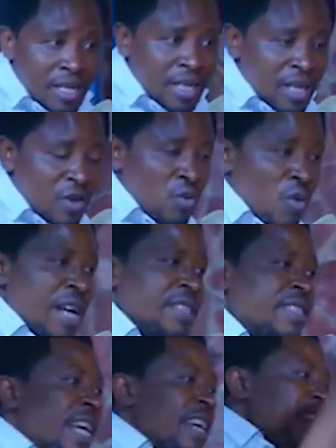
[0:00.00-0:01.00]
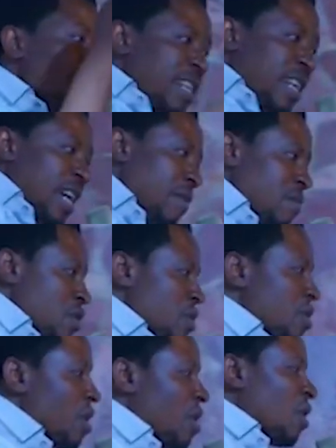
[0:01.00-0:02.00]
Once they came, you
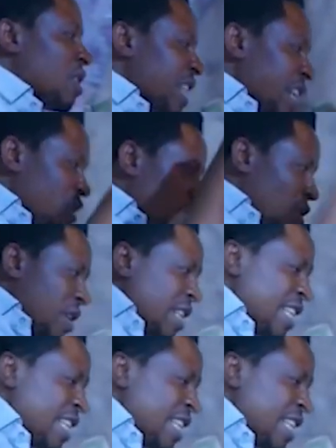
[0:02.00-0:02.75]
know, on the throne, they will